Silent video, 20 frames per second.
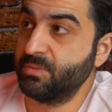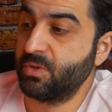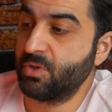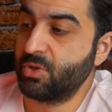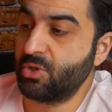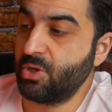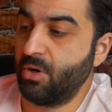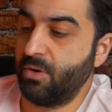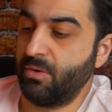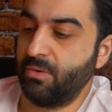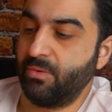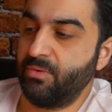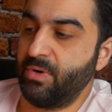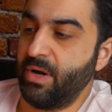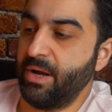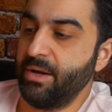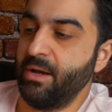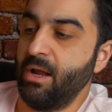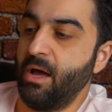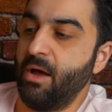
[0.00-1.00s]
So
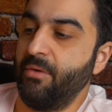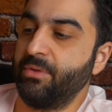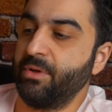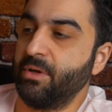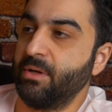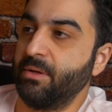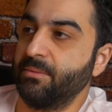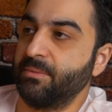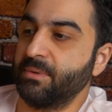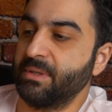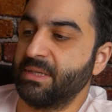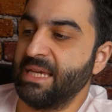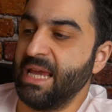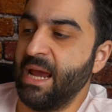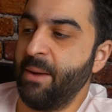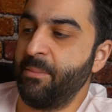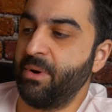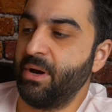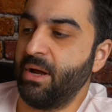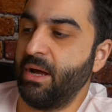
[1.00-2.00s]
right now the
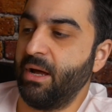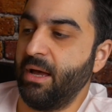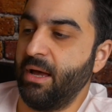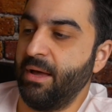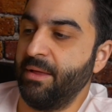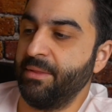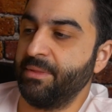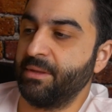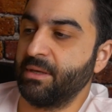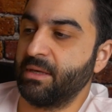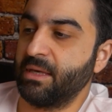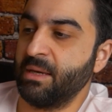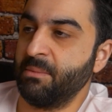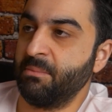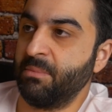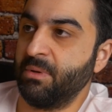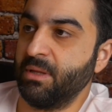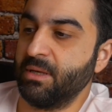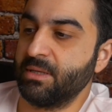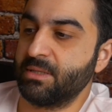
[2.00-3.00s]
camera and the
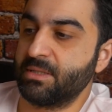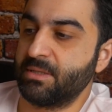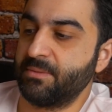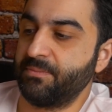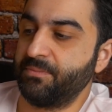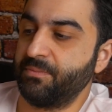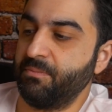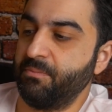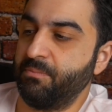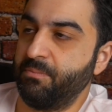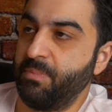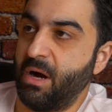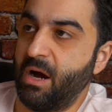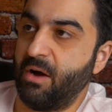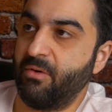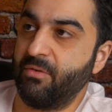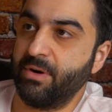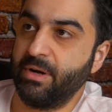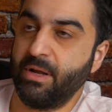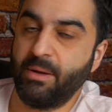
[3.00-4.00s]
gimbal is
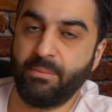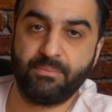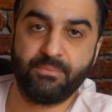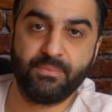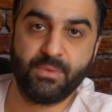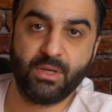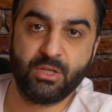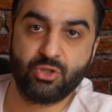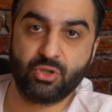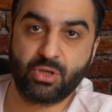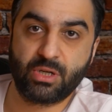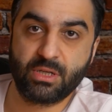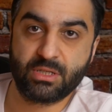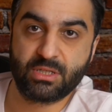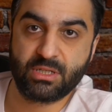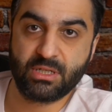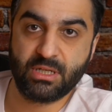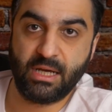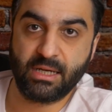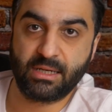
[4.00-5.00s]
powered up. As you can
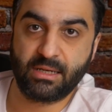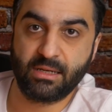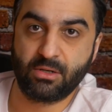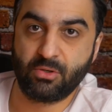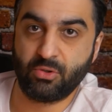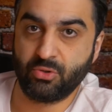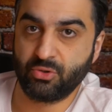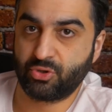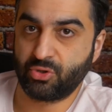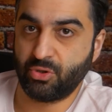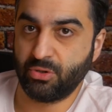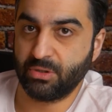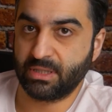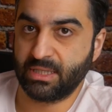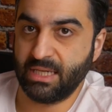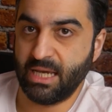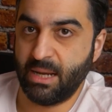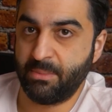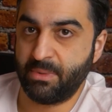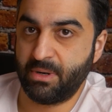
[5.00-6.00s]
see, I can control the
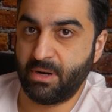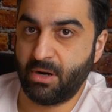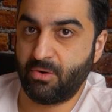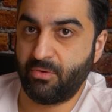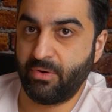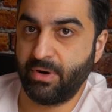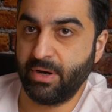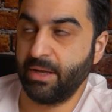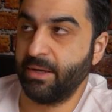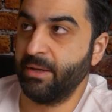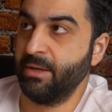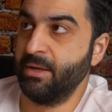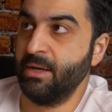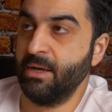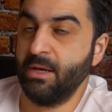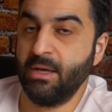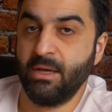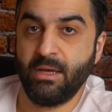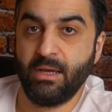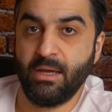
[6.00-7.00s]
camera already.
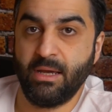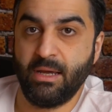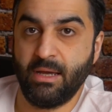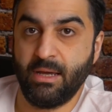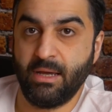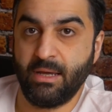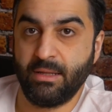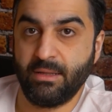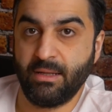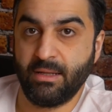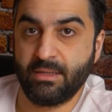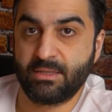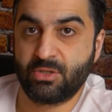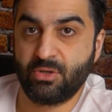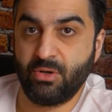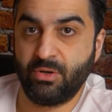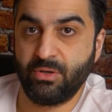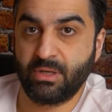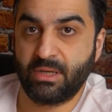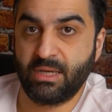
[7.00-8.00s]
And let's
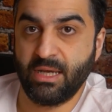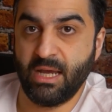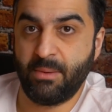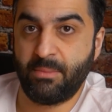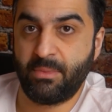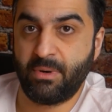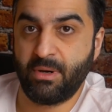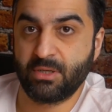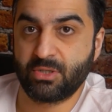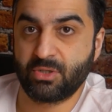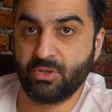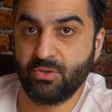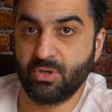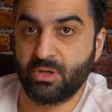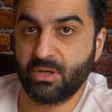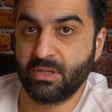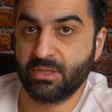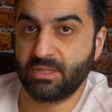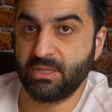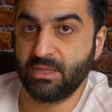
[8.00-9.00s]
turn the camera so you
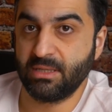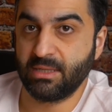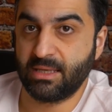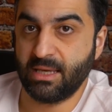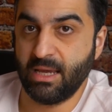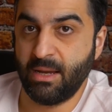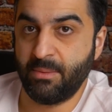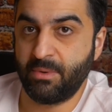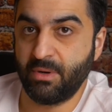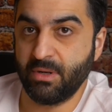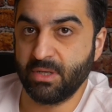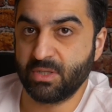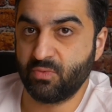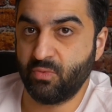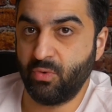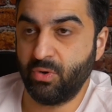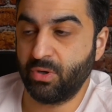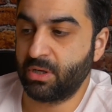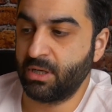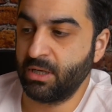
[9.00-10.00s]
can see the camera is
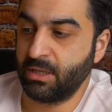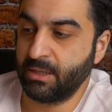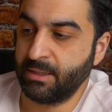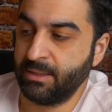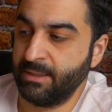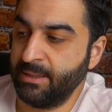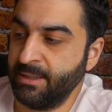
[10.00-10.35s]
working.